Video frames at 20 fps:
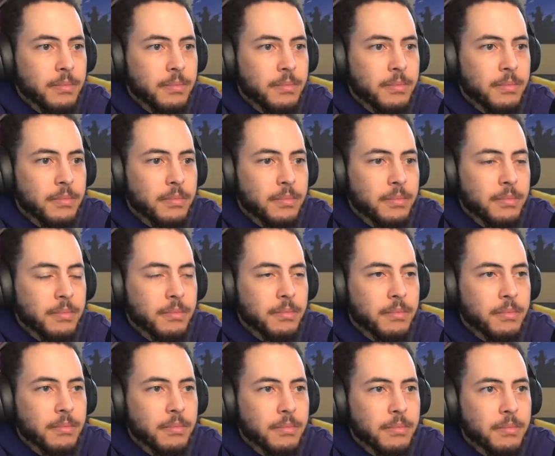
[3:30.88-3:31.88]

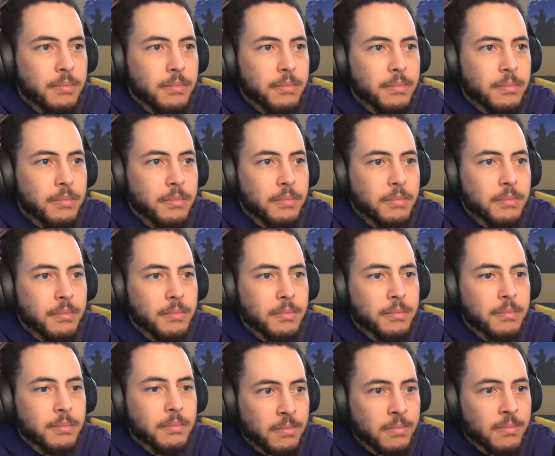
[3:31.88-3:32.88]

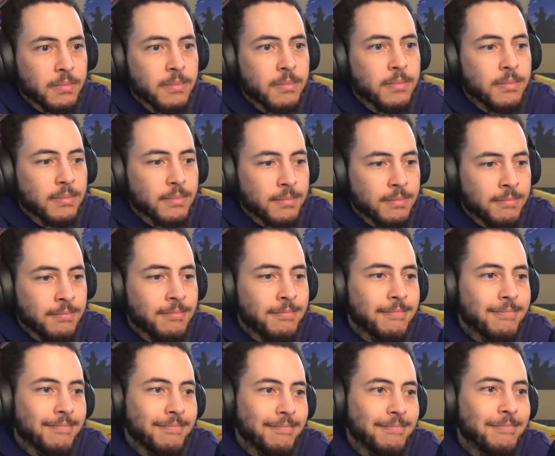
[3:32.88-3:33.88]

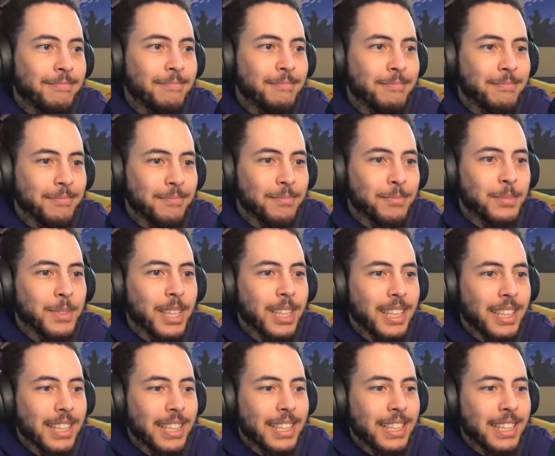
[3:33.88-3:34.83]
No one is speaking in this clip.